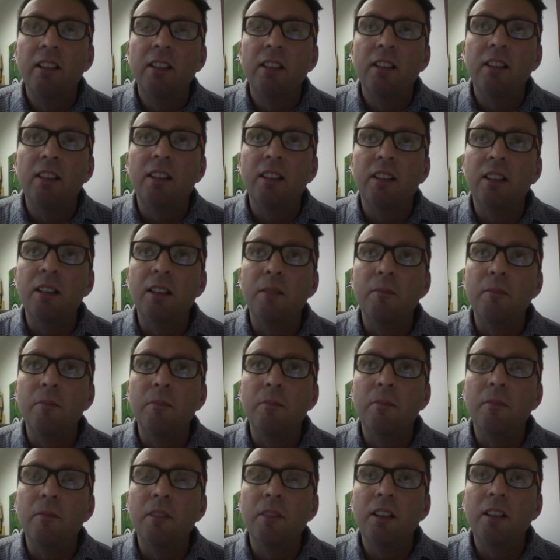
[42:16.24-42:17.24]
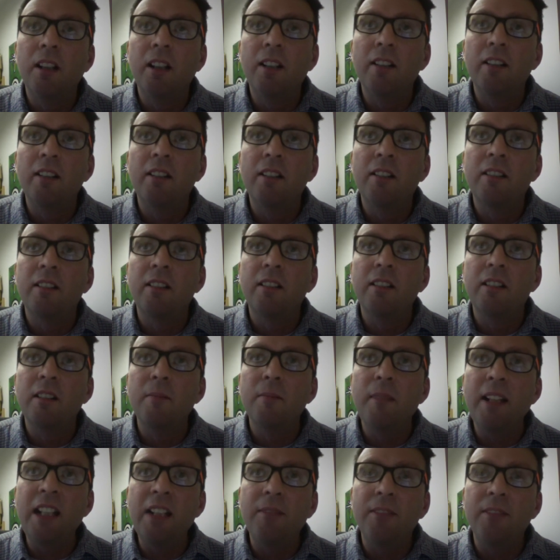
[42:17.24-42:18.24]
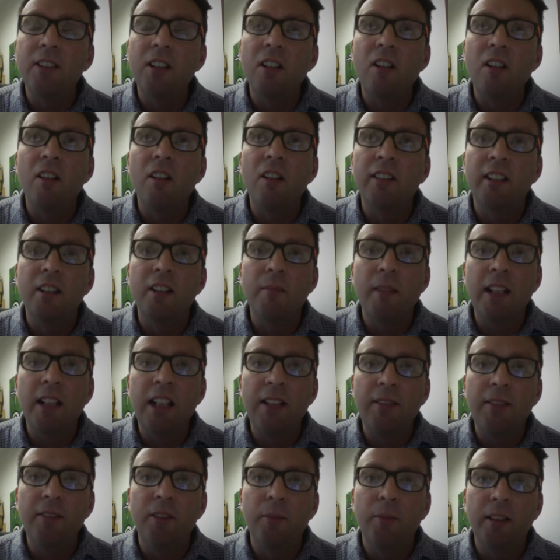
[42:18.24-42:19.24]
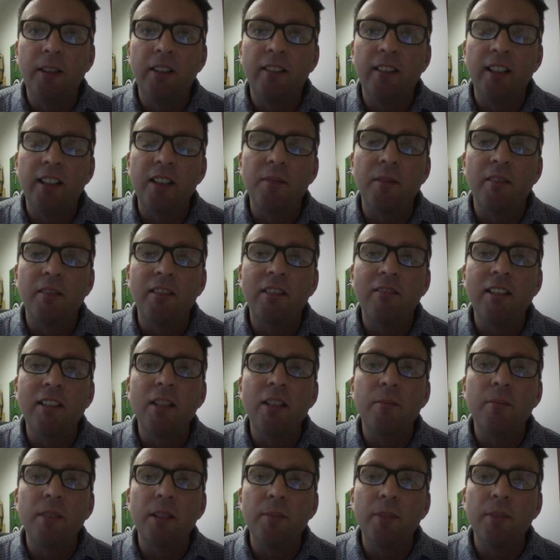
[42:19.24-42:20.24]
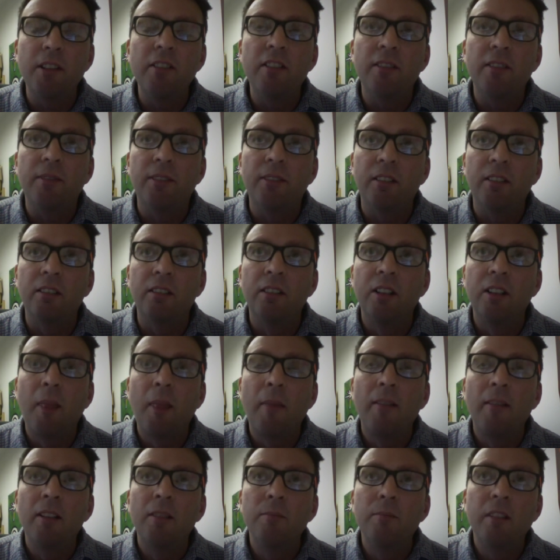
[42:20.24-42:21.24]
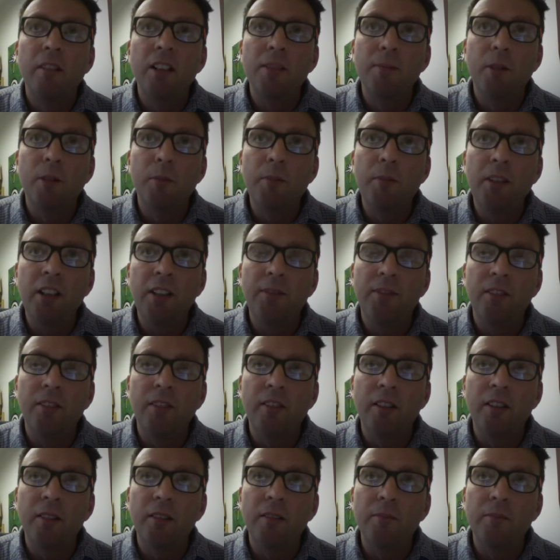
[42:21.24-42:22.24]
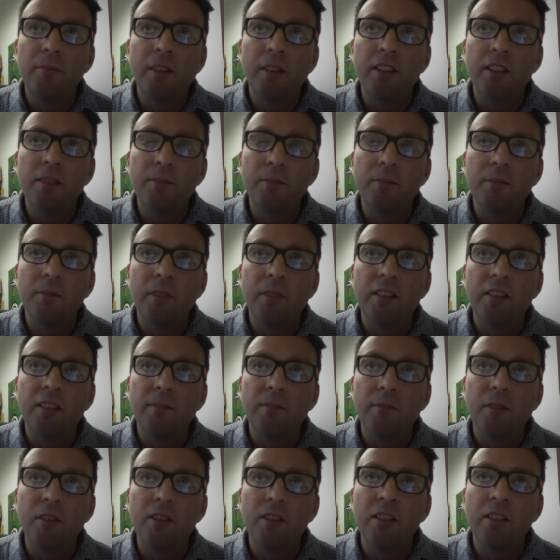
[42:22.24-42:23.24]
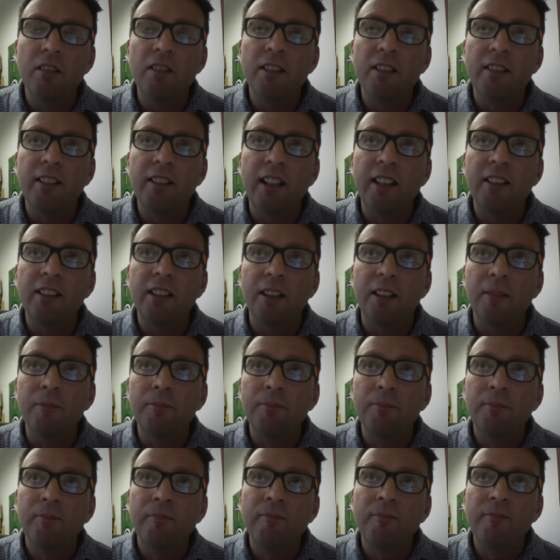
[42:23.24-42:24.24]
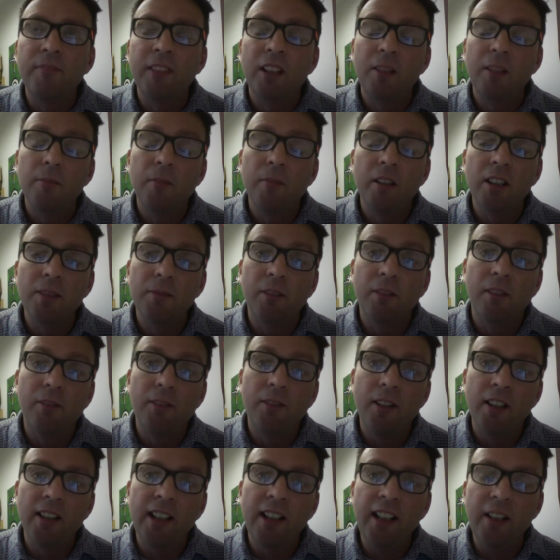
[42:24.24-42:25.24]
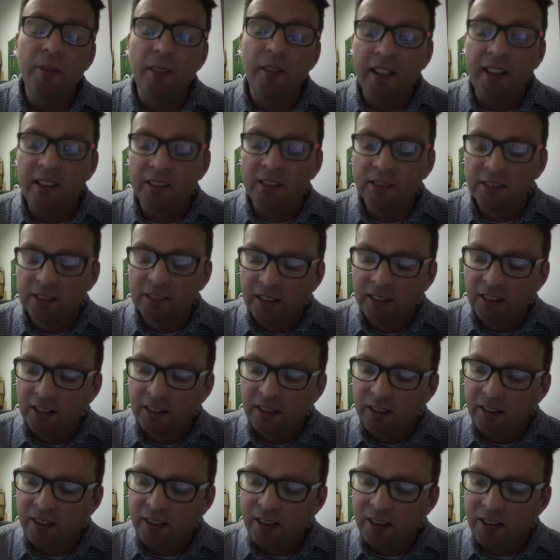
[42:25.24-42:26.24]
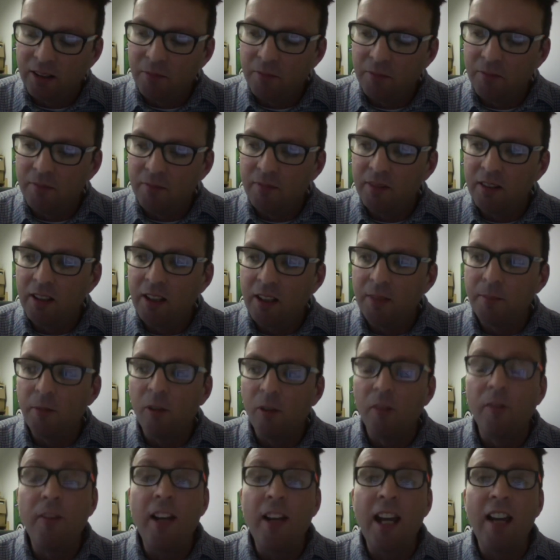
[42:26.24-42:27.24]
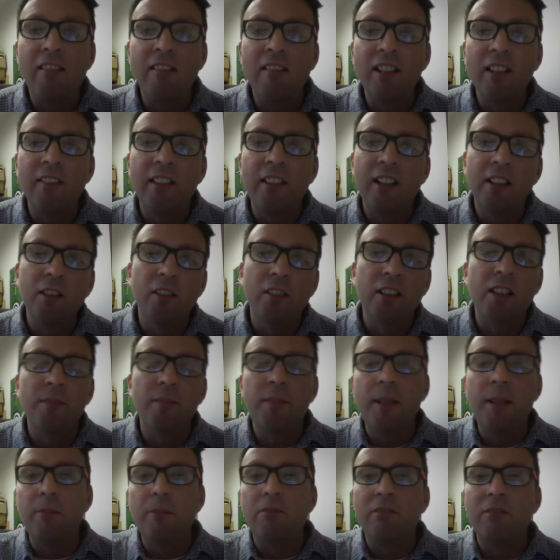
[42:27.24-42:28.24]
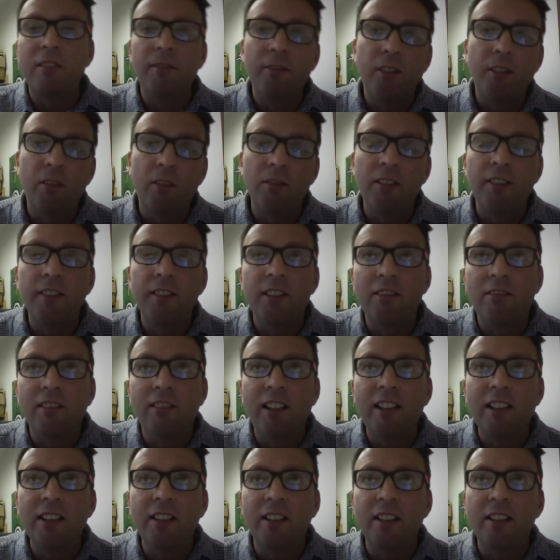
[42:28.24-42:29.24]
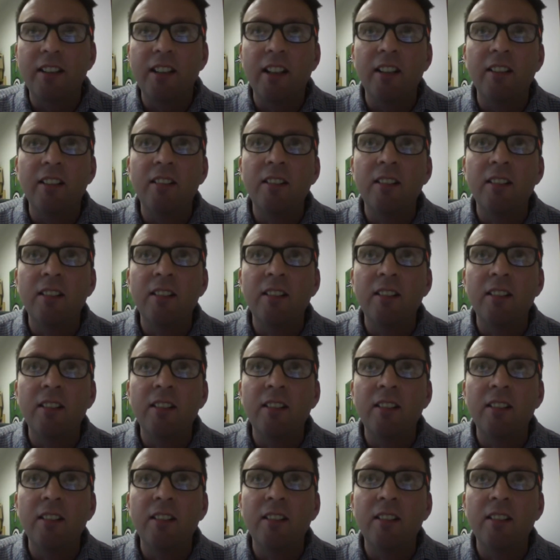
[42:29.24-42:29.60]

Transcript: um, and the medieval art and the medieval buildings were incredibly beautiful, much more beautiful than much much of modern architecture much more fun anyway. Yes. Um, and more varied, and lots of people were involved in the creation. So